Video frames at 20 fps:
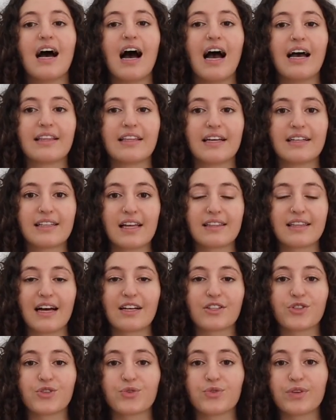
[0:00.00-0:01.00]
I think that
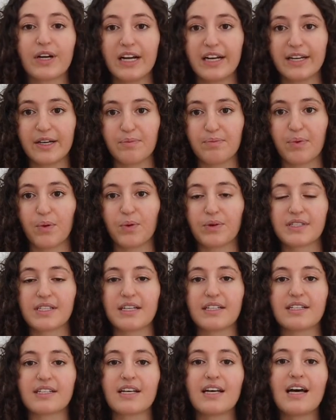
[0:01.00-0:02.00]
that's really
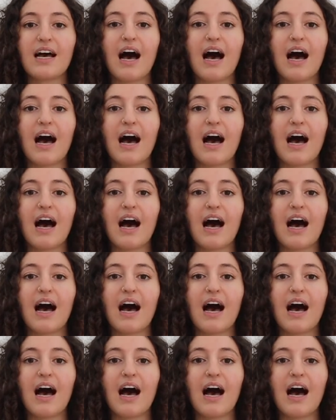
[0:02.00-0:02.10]
important.